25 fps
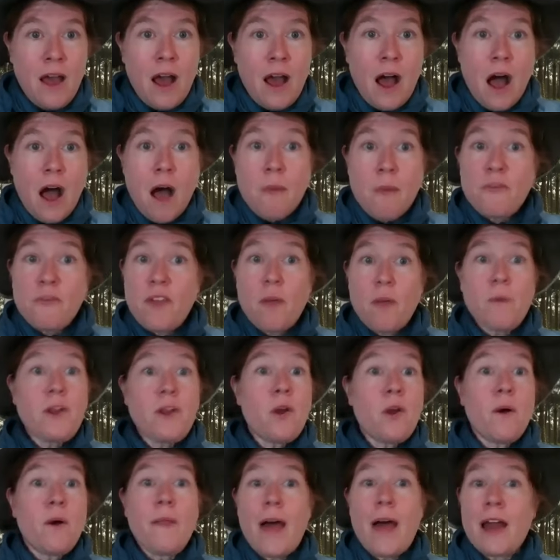Um, so yeah, we
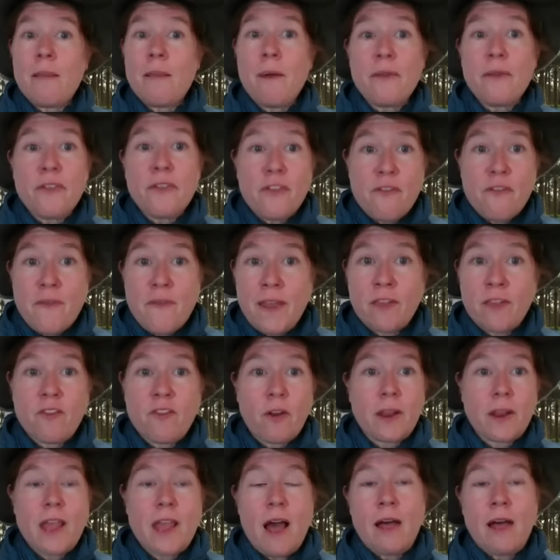know a lot about the Sphinx.
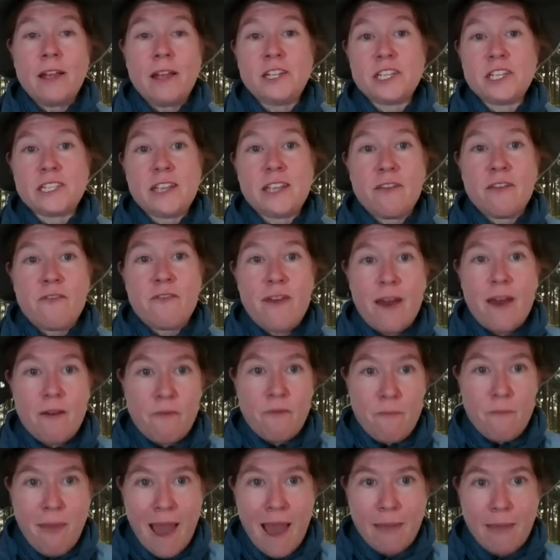Archaeologists have, have
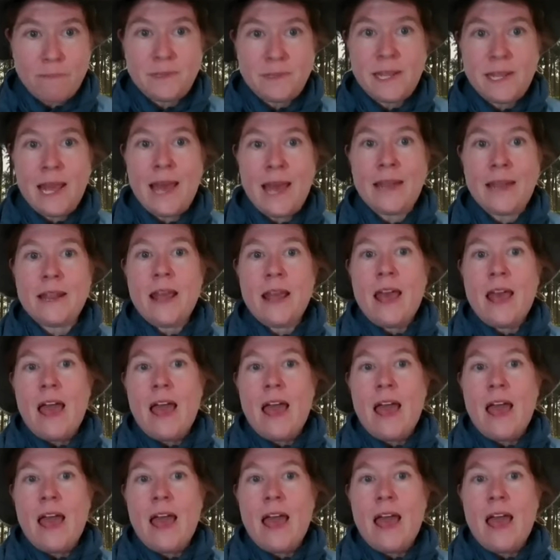mapped it,